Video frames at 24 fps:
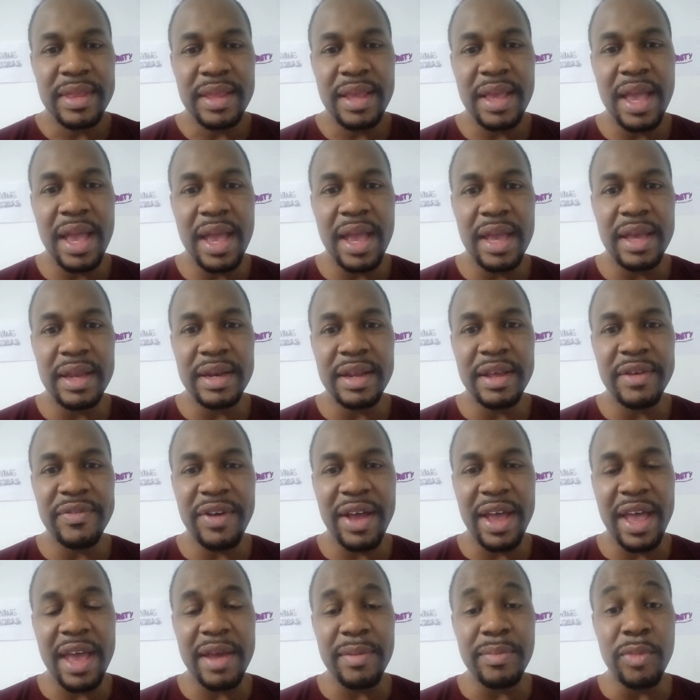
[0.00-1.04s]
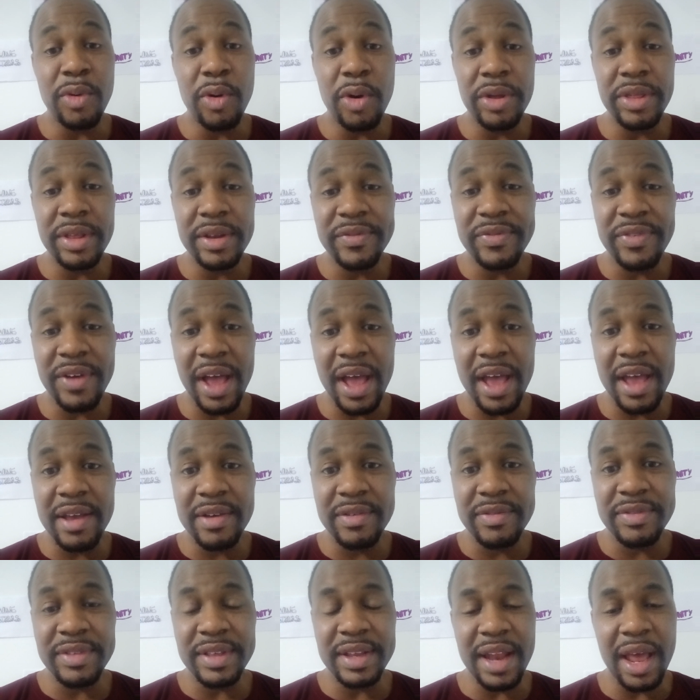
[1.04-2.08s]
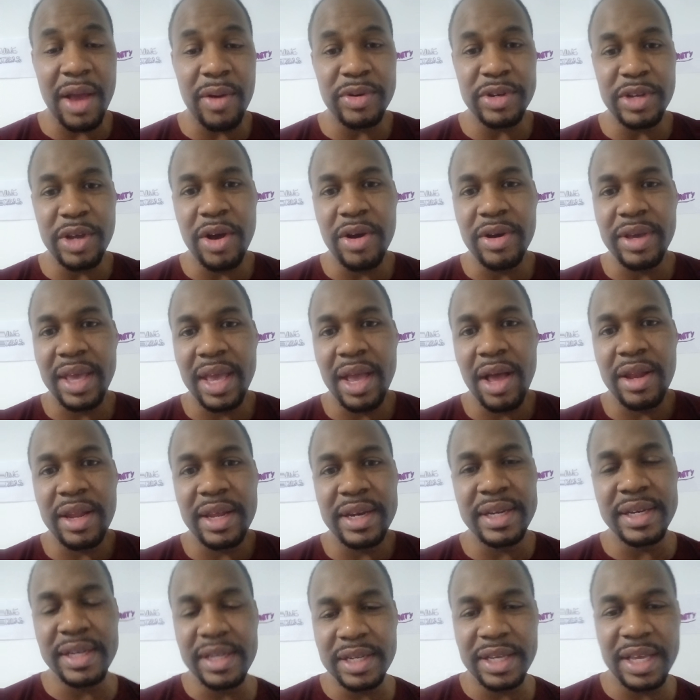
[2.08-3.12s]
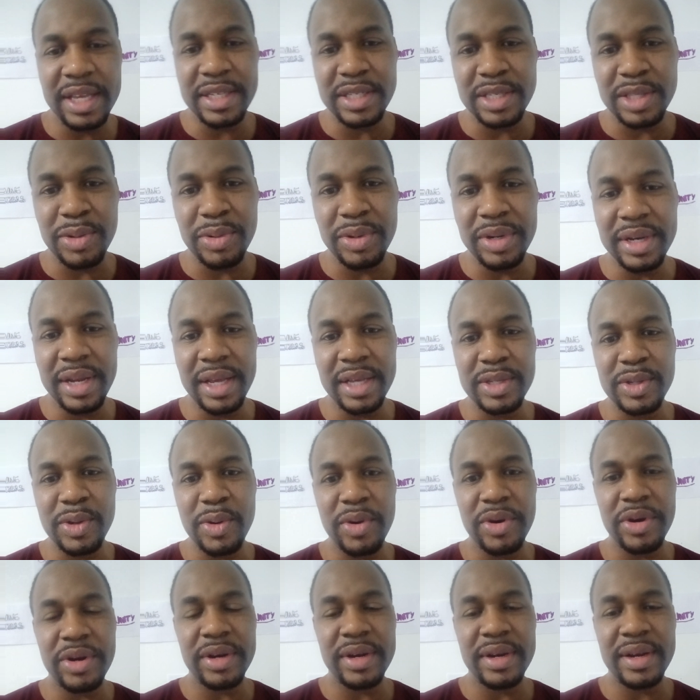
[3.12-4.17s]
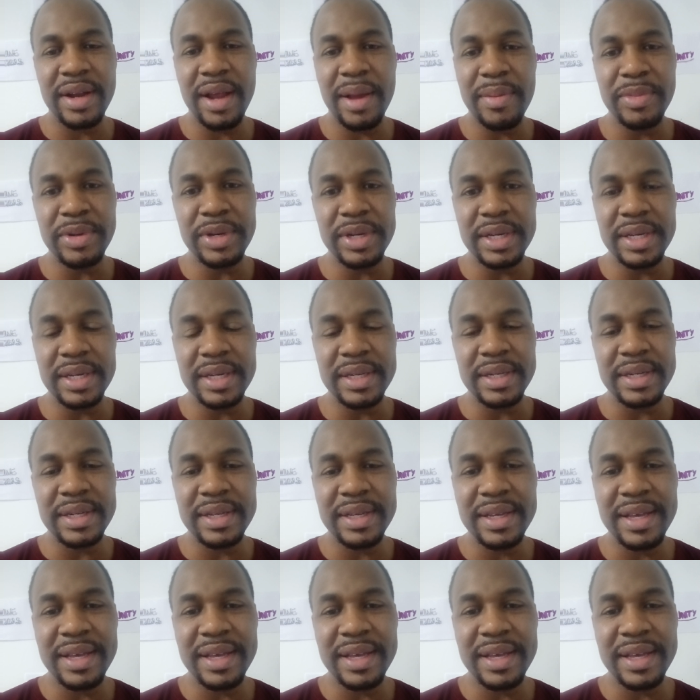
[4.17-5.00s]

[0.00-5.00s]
And if I had more than five, then I would know, okay, all I need to get is three next quarter. I'm good.